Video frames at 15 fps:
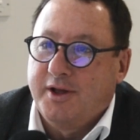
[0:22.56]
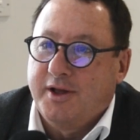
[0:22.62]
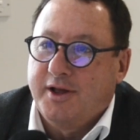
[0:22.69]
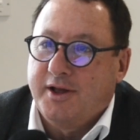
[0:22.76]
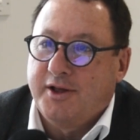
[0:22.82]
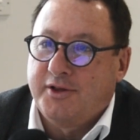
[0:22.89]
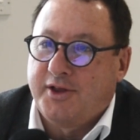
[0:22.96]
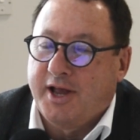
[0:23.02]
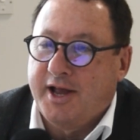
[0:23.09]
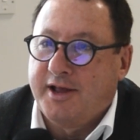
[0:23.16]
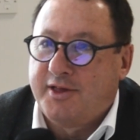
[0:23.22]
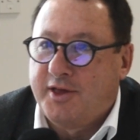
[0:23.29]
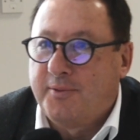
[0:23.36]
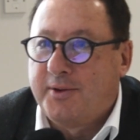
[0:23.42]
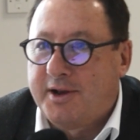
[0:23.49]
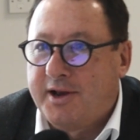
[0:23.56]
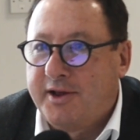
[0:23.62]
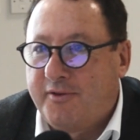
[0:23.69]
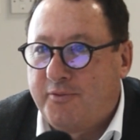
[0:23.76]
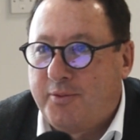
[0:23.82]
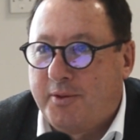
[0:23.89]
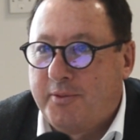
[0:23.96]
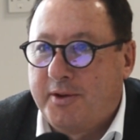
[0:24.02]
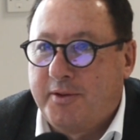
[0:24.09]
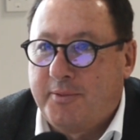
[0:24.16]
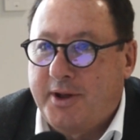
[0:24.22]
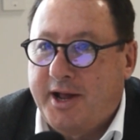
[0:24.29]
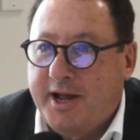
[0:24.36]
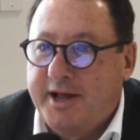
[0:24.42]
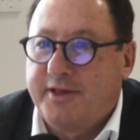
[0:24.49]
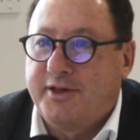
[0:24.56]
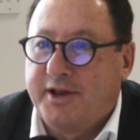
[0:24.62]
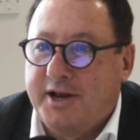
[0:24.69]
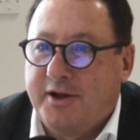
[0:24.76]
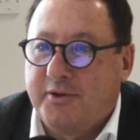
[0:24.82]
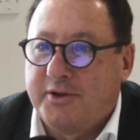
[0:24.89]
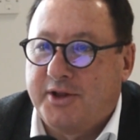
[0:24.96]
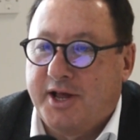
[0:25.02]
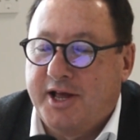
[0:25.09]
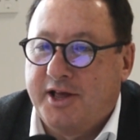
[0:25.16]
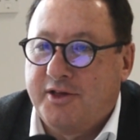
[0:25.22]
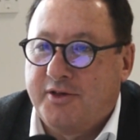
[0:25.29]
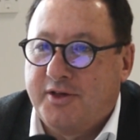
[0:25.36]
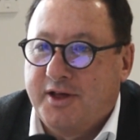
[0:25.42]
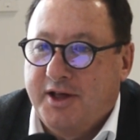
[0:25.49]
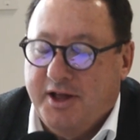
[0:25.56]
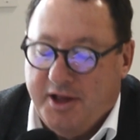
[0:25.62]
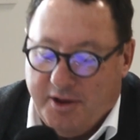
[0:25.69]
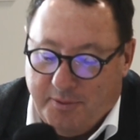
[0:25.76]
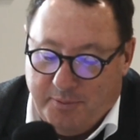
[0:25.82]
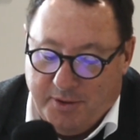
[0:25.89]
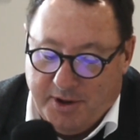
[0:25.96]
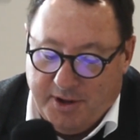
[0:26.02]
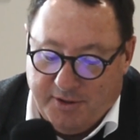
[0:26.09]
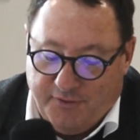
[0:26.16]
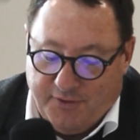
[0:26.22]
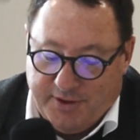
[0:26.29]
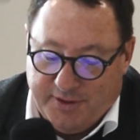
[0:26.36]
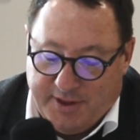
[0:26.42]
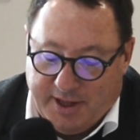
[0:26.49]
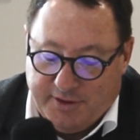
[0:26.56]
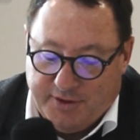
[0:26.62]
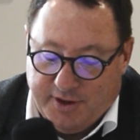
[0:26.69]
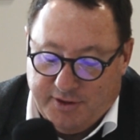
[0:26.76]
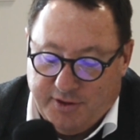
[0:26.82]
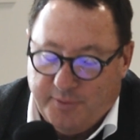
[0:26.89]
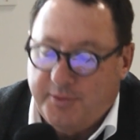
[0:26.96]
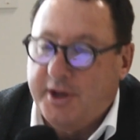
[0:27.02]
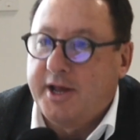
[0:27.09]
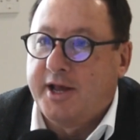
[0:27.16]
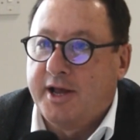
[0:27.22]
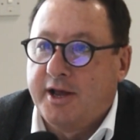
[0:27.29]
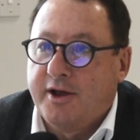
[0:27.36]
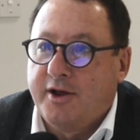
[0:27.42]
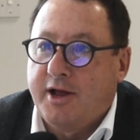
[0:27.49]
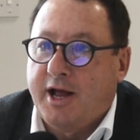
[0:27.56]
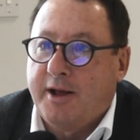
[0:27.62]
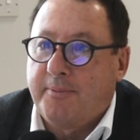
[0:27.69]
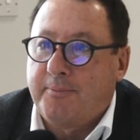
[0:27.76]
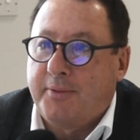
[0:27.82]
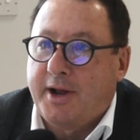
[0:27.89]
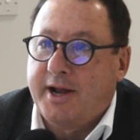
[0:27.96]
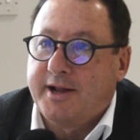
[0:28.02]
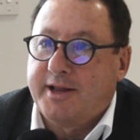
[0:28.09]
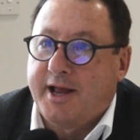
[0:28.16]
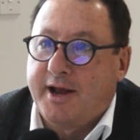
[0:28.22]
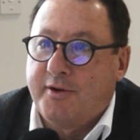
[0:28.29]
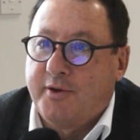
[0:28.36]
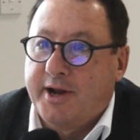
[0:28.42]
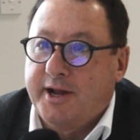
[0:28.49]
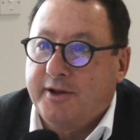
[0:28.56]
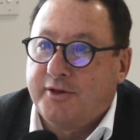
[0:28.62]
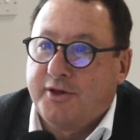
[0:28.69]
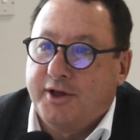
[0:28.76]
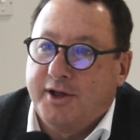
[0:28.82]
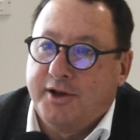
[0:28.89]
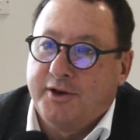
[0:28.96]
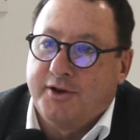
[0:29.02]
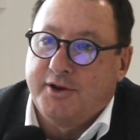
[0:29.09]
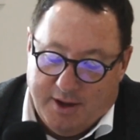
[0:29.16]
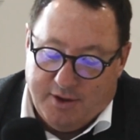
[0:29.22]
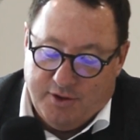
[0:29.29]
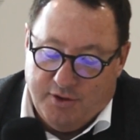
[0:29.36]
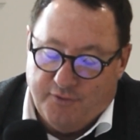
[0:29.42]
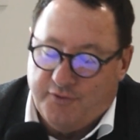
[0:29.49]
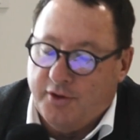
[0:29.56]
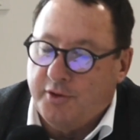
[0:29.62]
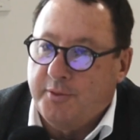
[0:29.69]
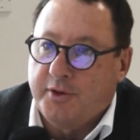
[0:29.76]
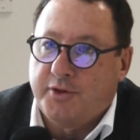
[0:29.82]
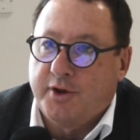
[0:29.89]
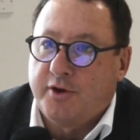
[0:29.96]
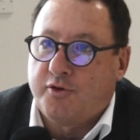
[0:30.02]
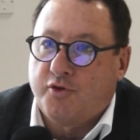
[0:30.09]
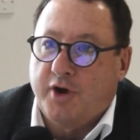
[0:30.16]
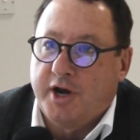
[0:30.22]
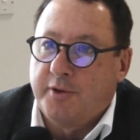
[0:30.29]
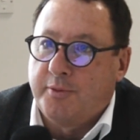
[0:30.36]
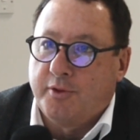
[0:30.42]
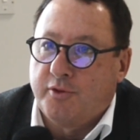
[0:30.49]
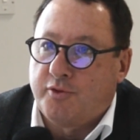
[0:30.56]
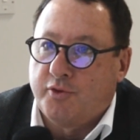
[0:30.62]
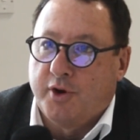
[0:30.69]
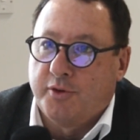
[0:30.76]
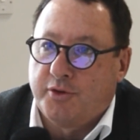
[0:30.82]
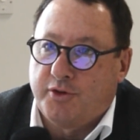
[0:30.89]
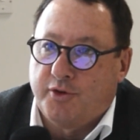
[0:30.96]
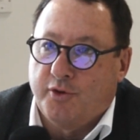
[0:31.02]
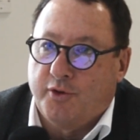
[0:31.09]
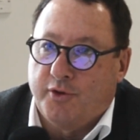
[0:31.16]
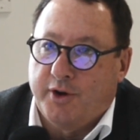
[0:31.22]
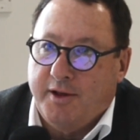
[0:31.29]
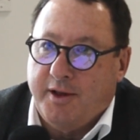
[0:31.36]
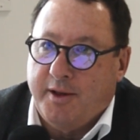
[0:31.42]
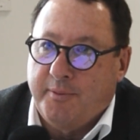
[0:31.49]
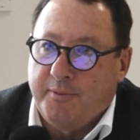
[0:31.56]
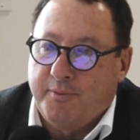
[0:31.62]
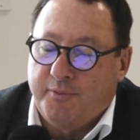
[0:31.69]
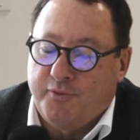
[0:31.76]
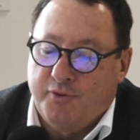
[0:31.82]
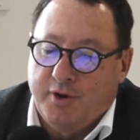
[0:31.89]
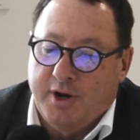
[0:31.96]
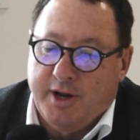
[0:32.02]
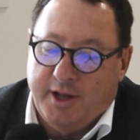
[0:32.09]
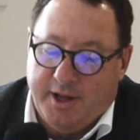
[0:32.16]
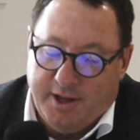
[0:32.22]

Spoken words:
the day, typically probably about 18-hour days, but it's fantastic to be here at Buy Direct, and you've got the most incredible growth story. I'm really